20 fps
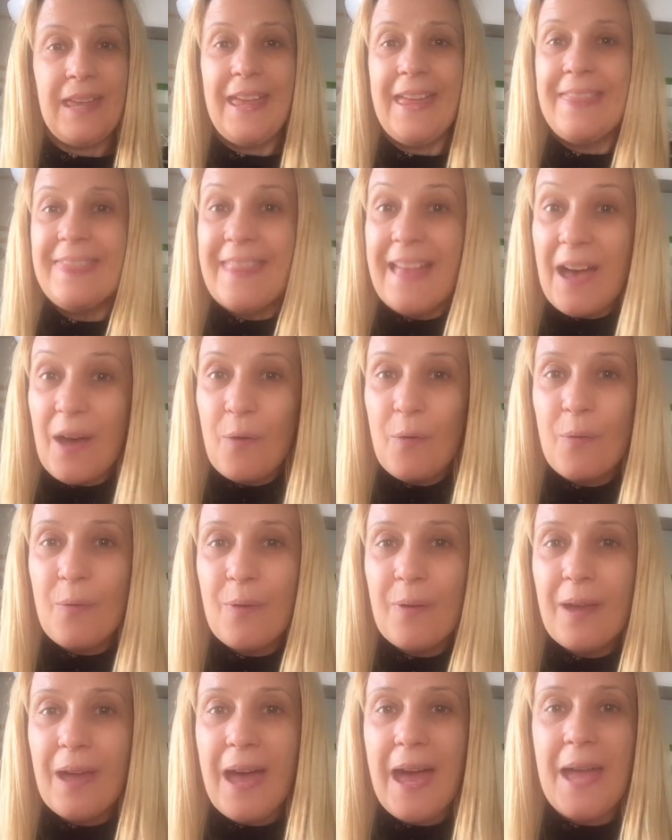And now
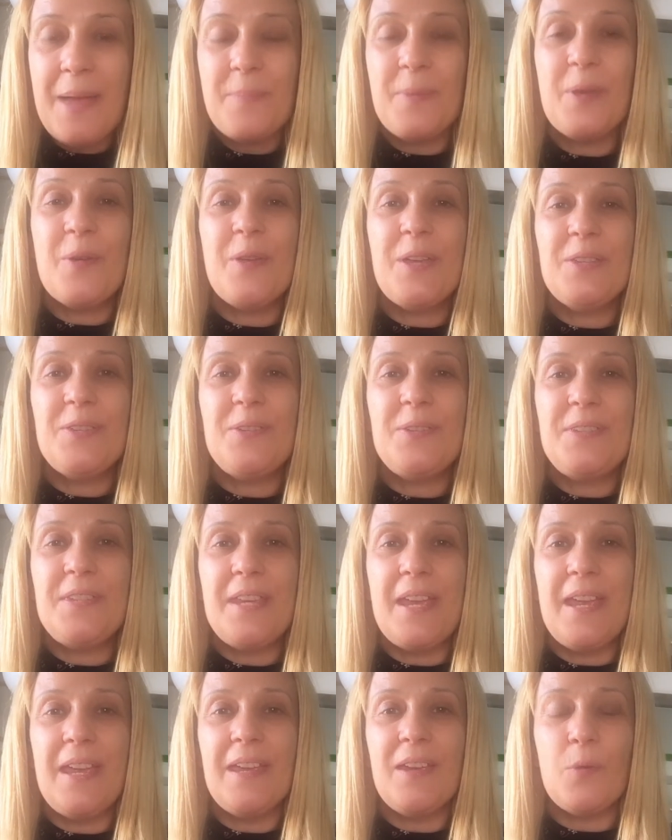I'm going to
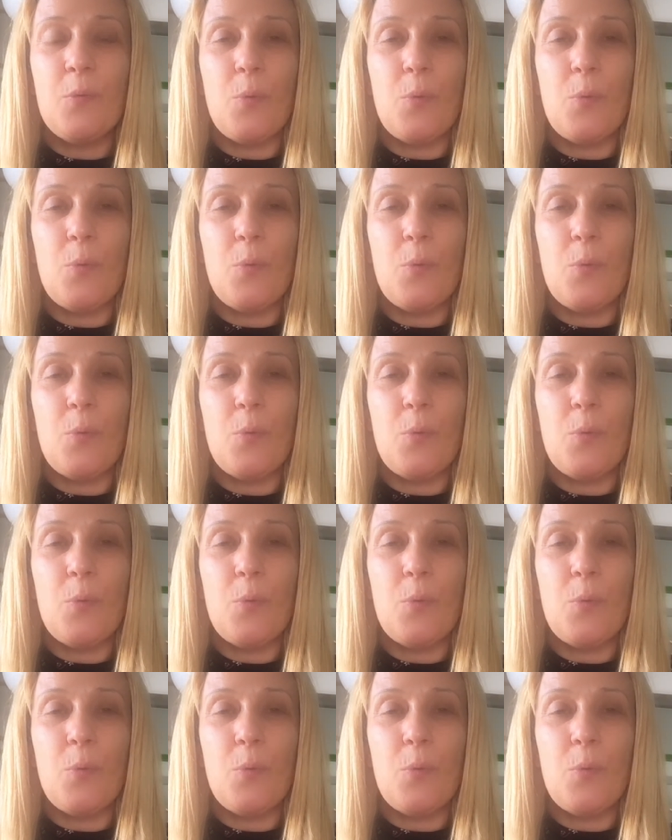take